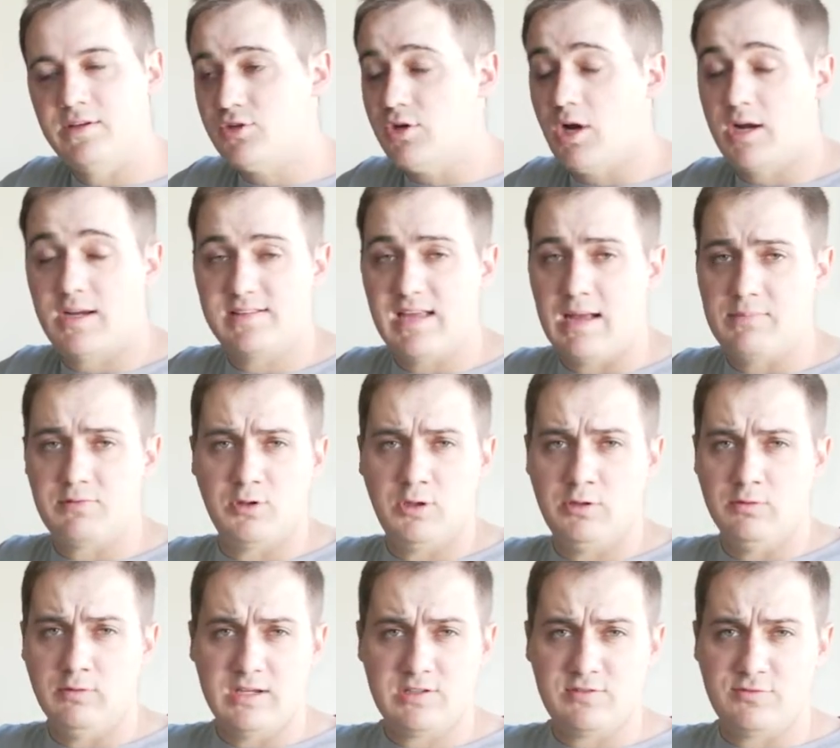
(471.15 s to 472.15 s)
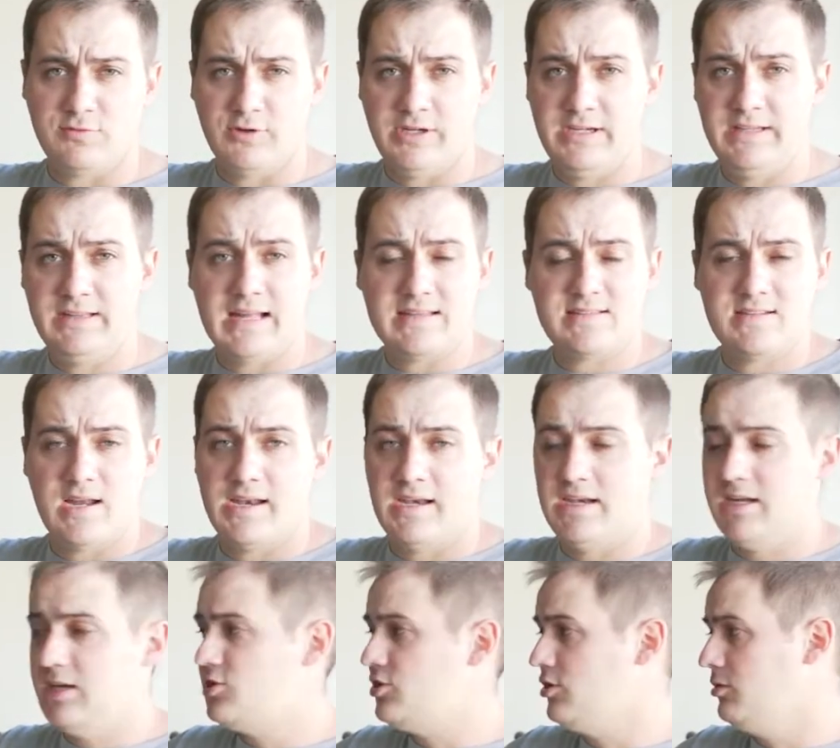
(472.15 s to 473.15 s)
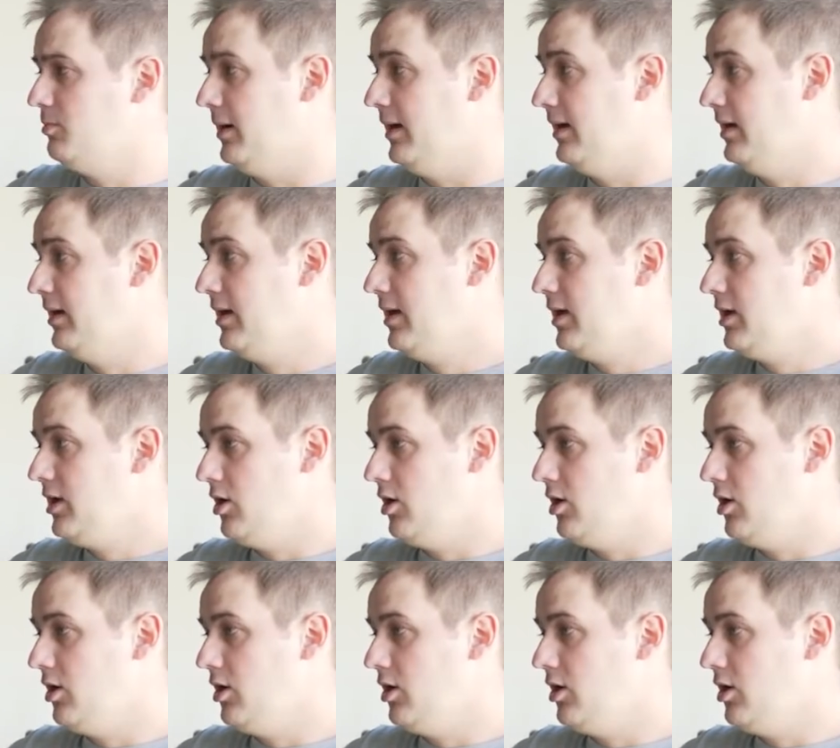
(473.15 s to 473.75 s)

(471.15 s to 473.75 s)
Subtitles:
The truck is absolutely rust-free. That's not an issue, but,